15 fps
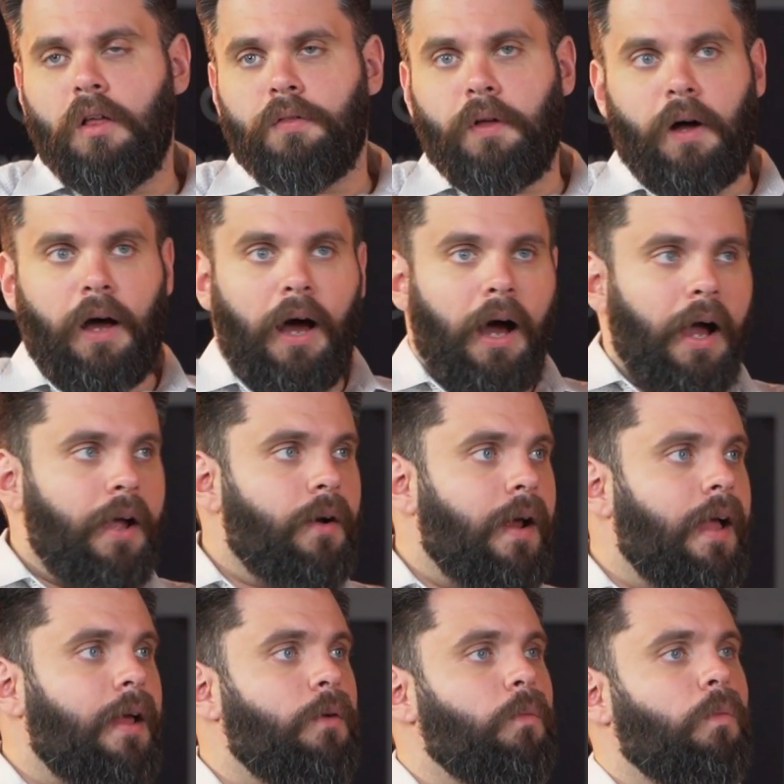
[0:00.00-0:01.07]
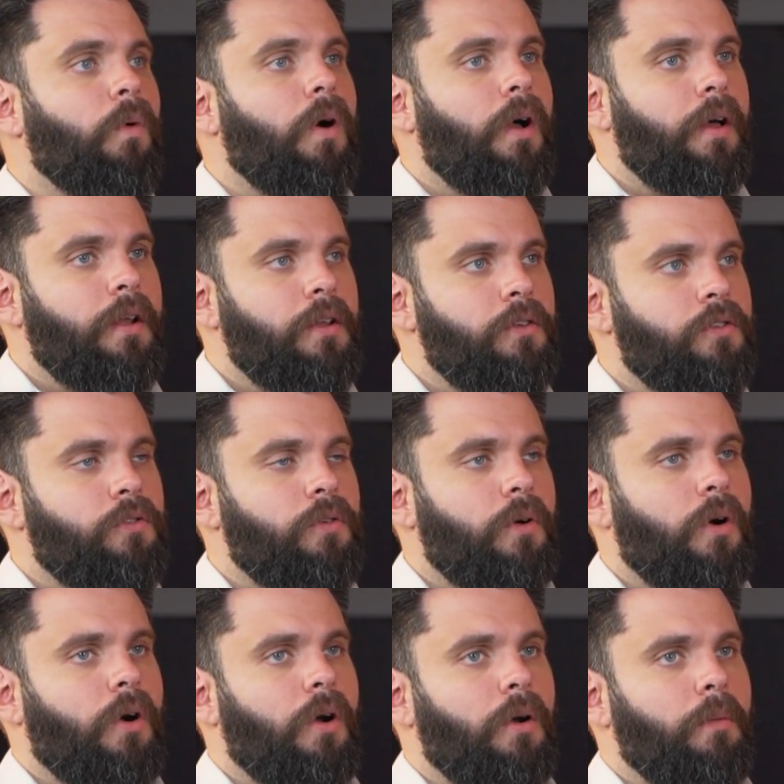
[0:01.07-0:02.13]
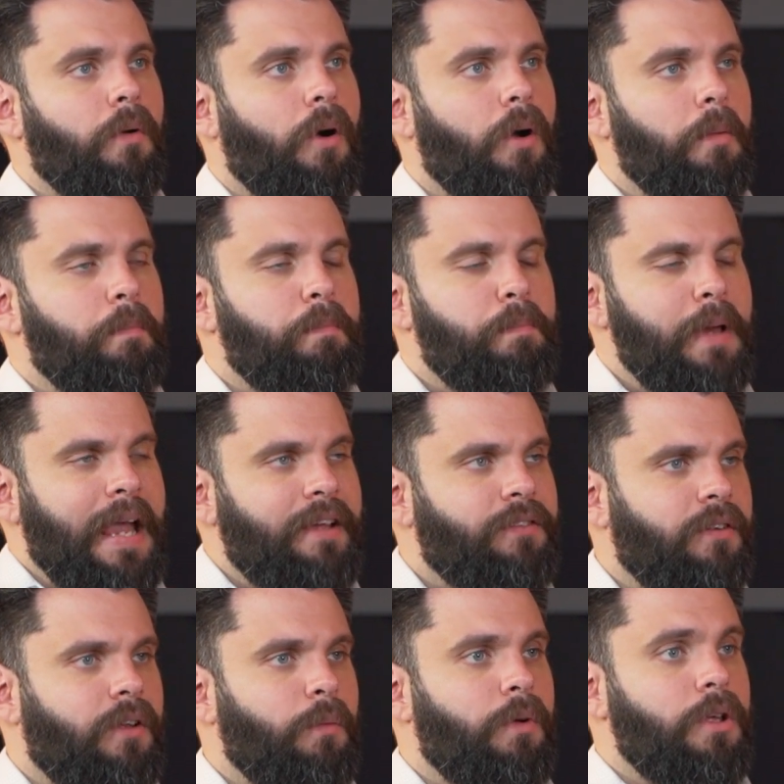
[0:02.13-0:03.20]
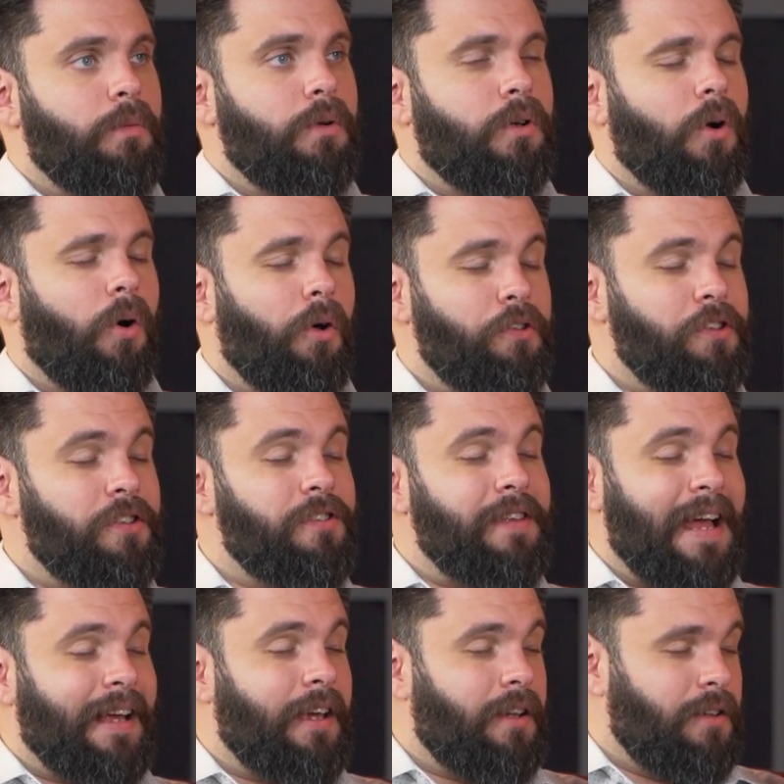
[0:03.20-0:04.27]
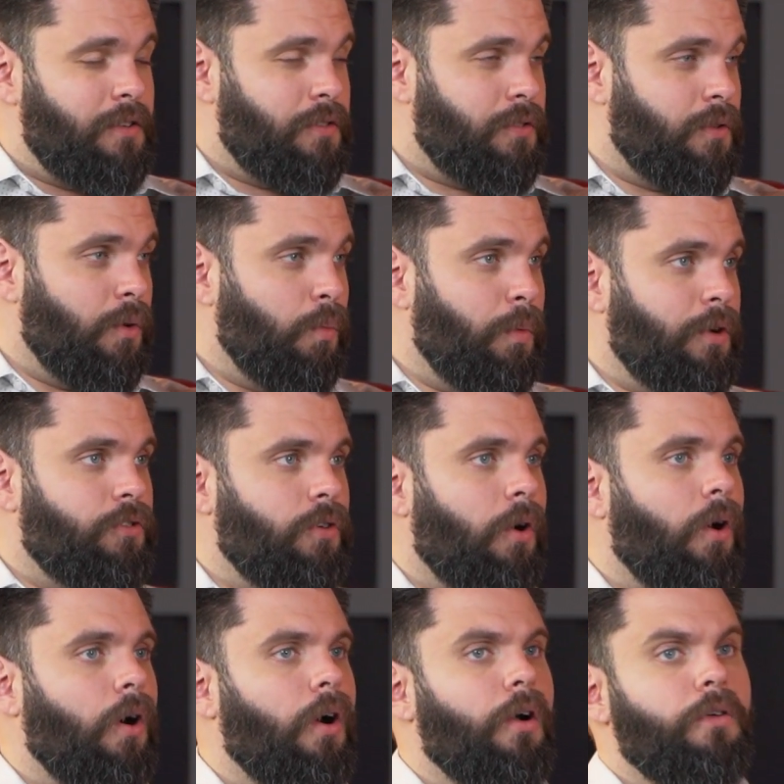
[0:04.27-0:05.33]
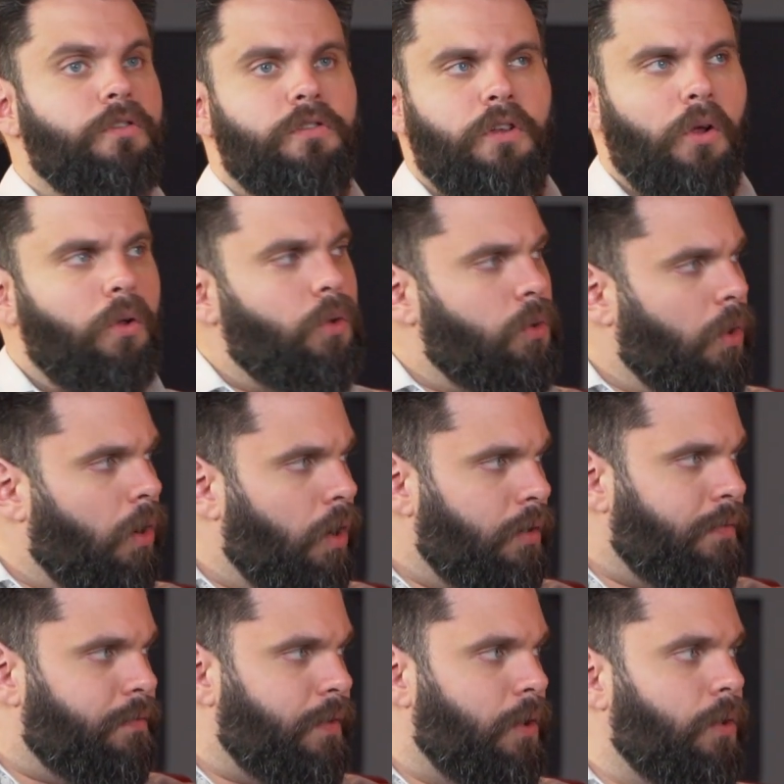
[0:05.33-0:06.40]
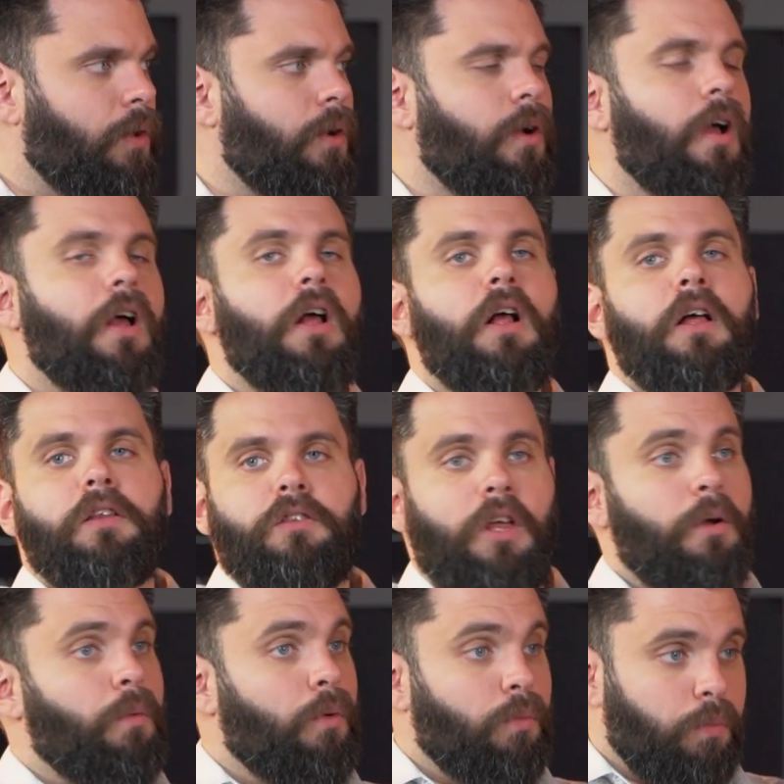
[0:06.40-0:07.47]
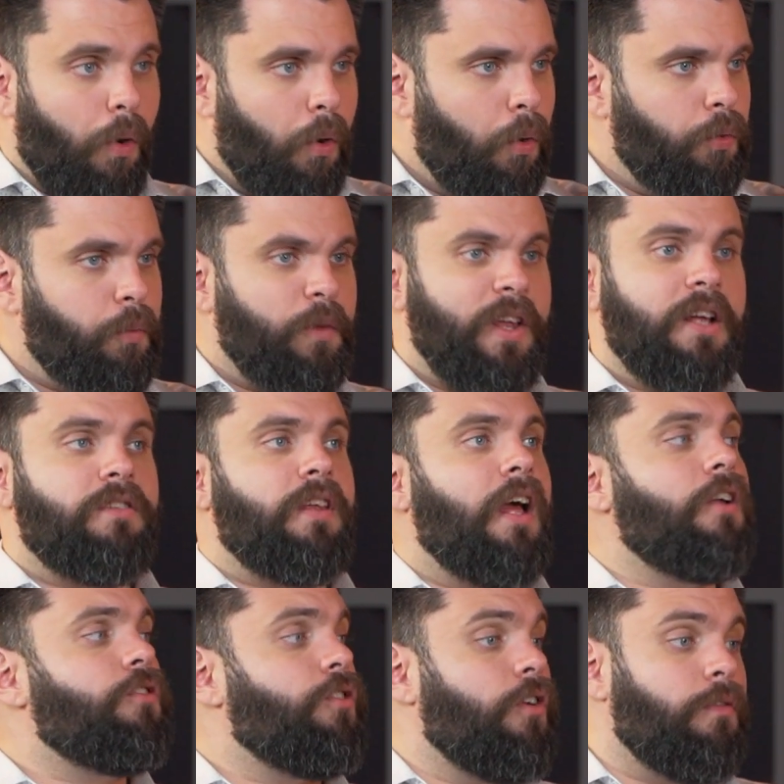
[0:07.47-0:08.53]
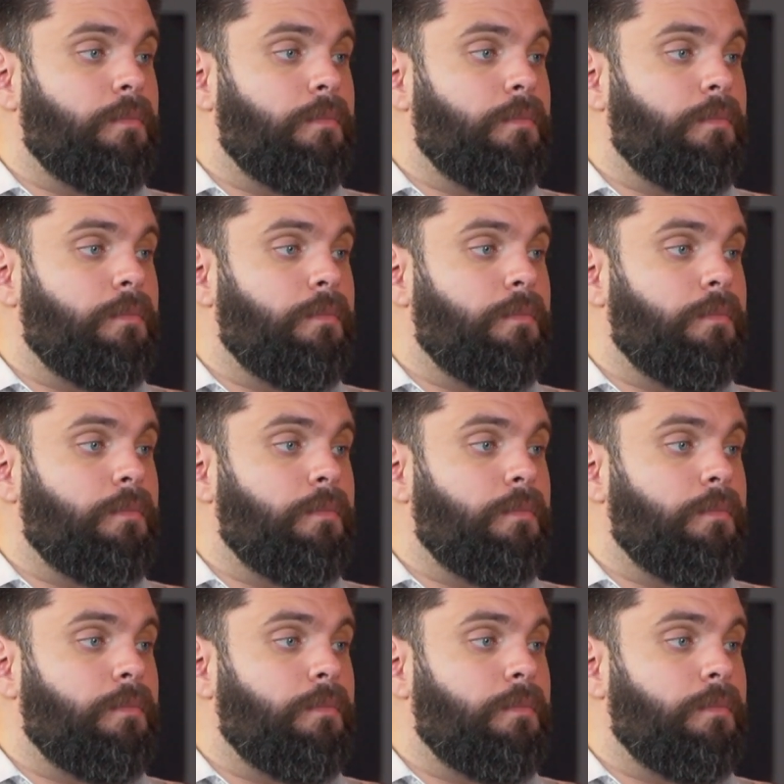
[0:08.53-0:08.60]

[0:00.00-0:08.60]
The higher end ones are basically what you would call seconds, which are still long filler. They were rolled with the intention